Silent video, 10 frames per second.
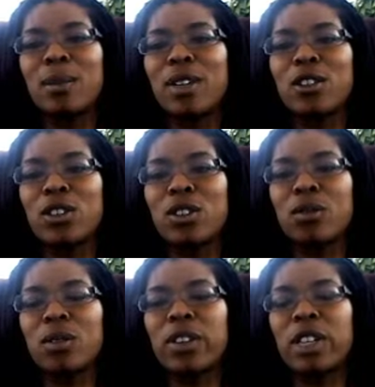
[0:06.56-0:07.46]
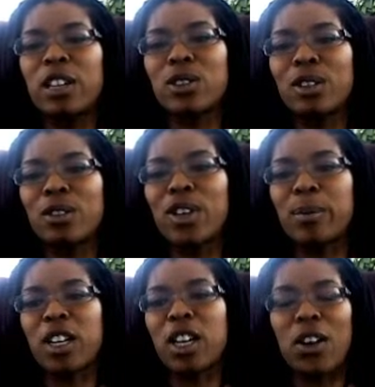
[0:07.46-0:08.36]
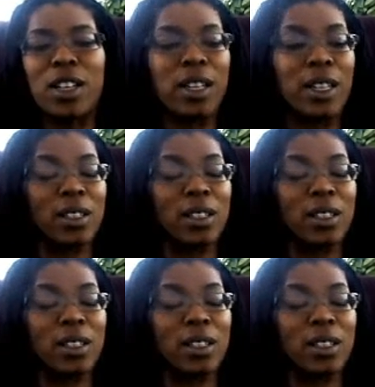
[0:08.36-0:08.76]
minister, Reverend Angela Faye McCarty,